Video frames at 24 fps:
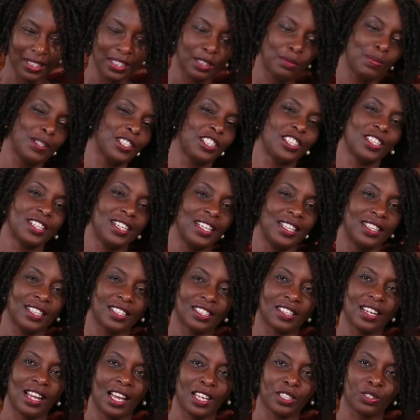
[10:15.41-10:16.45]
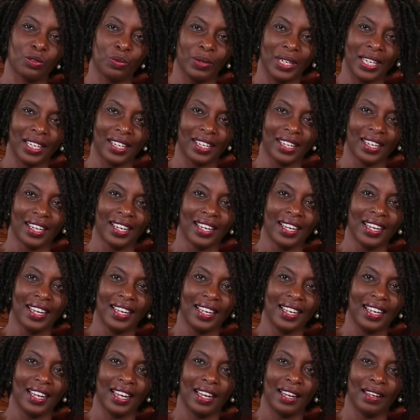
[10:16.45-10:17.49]
especially this last week,
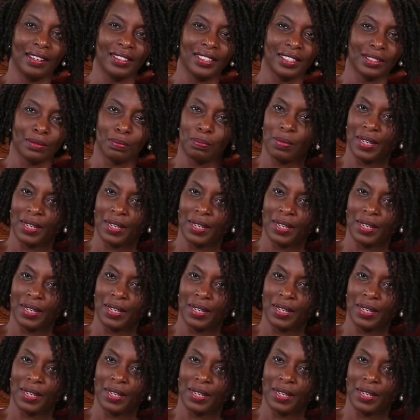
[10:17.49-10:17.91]
just